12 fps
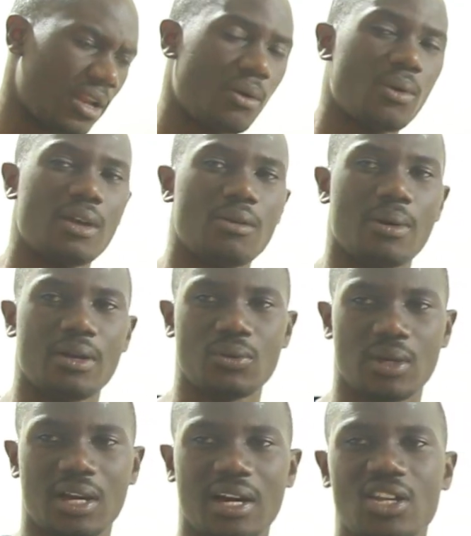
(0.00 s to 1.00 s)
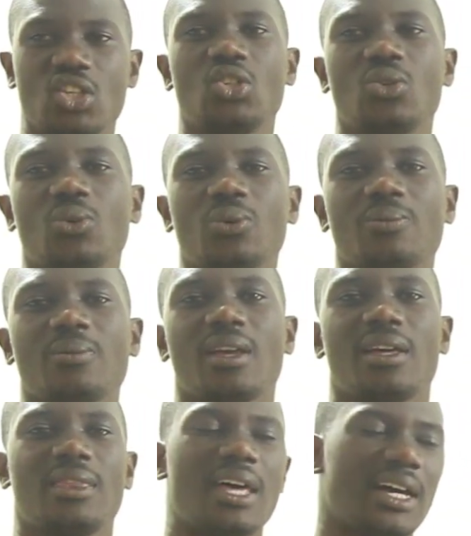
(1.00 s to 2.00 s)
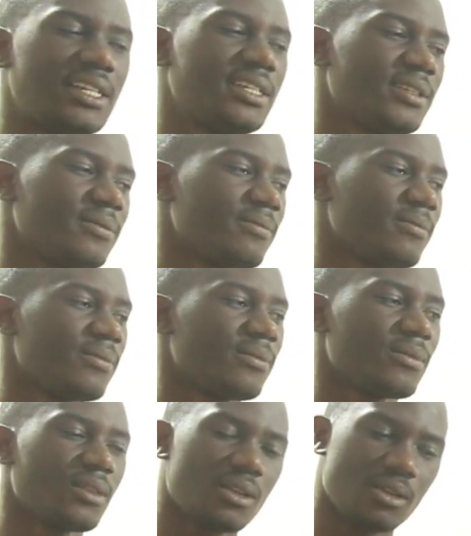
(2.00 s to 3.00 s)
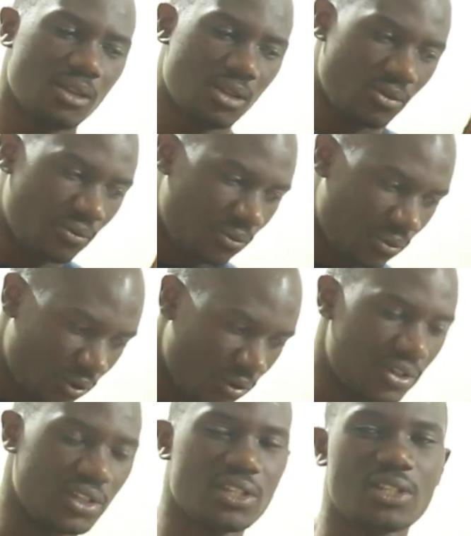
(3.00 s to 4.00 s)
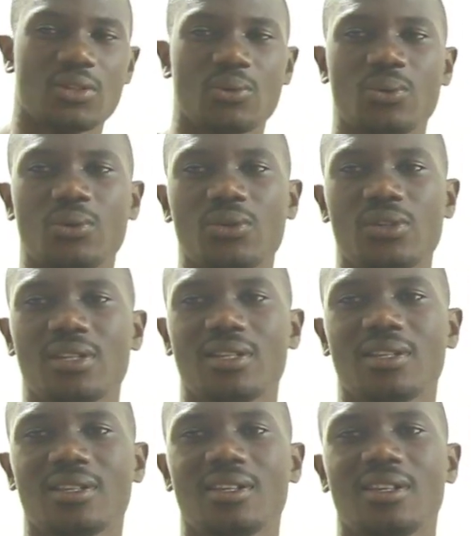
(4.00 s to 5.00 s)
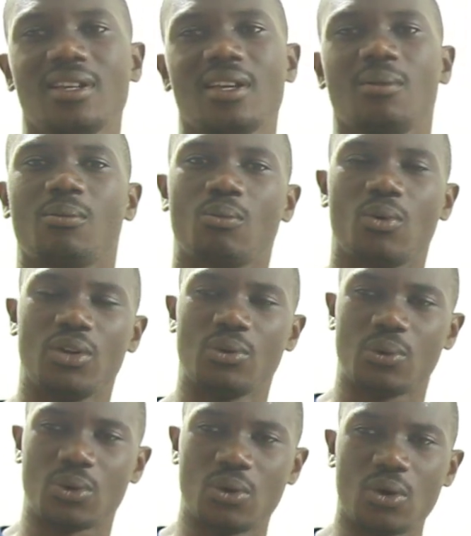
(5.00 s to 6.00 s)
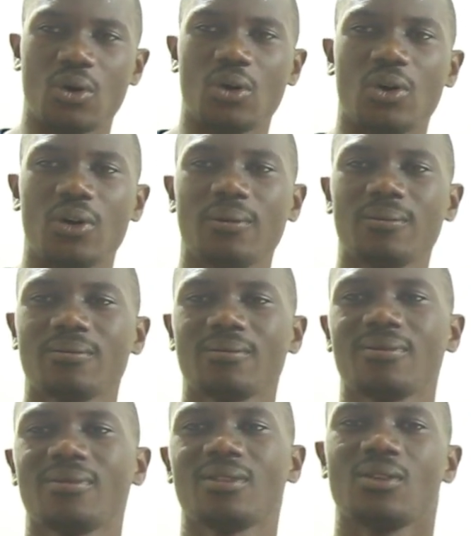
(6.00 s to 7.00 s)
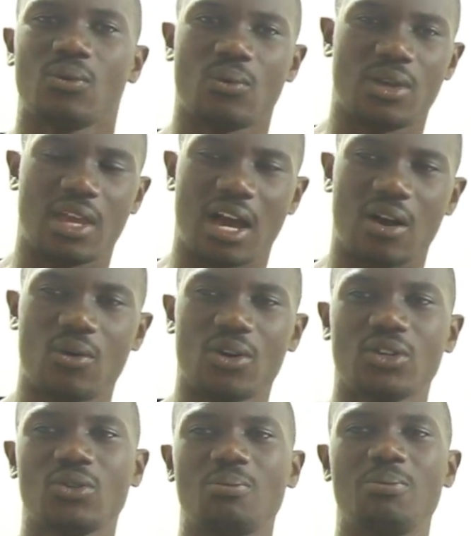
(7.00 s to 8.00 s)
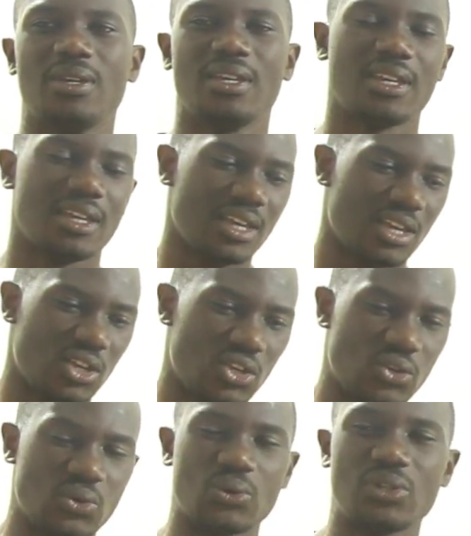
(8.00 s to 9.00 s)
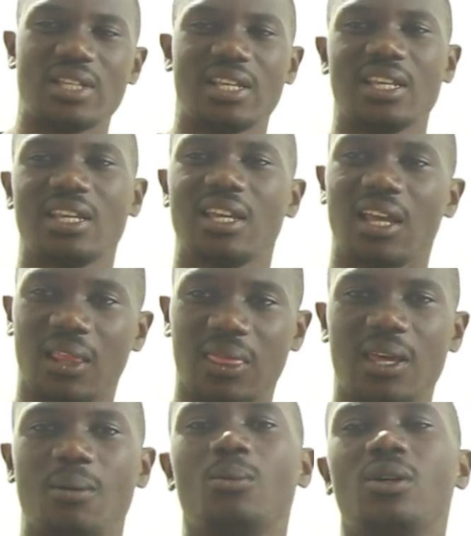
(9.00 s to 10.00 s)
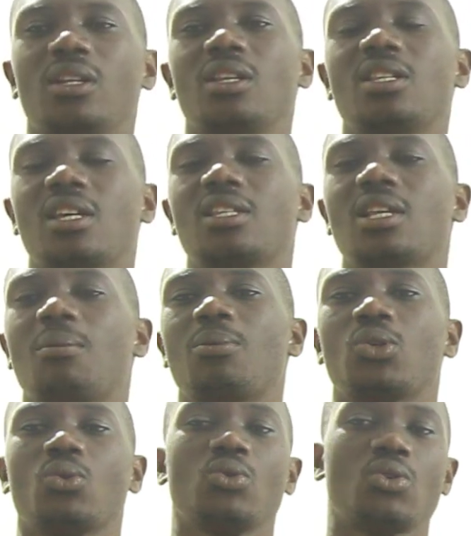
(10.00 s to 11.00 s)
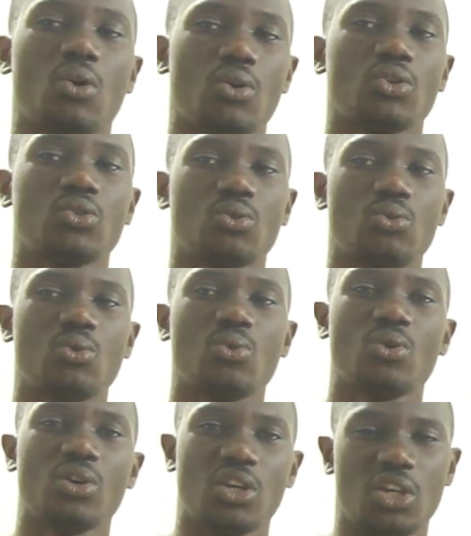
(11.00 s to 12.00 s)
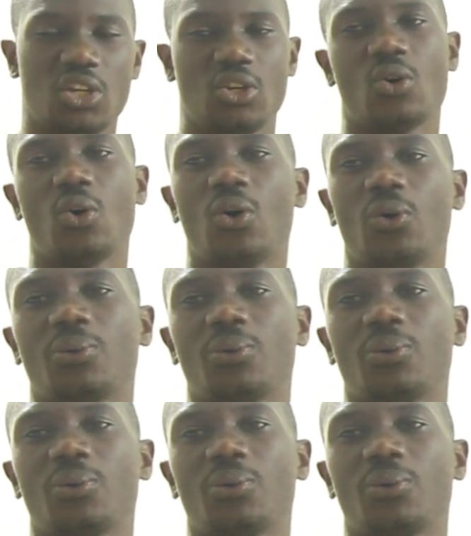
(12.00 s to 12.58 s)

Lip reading: I want to encourage you that follow these rules. When we go on, we are going to be using them in these examples which we are going to do in all.